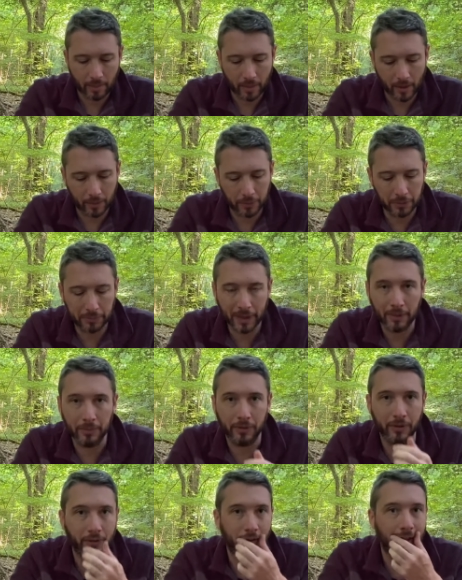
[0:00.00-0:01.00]
I wouldn't be able
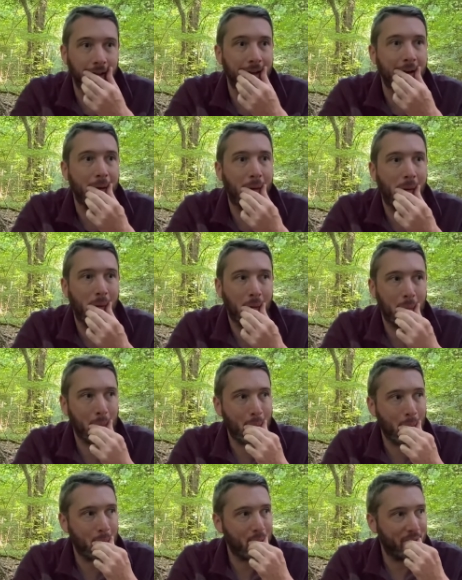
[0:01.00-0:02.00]
to drink it
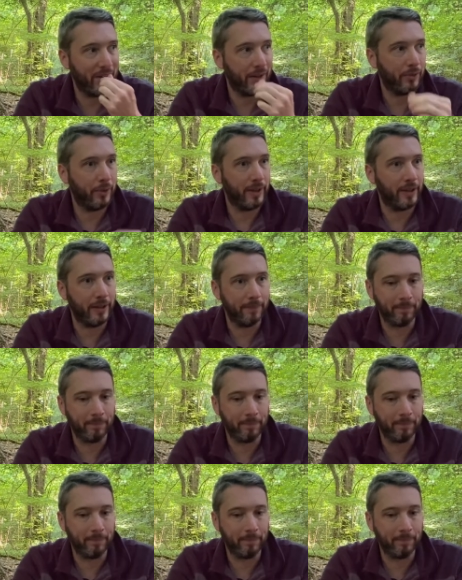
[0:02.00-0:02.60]
very quickly.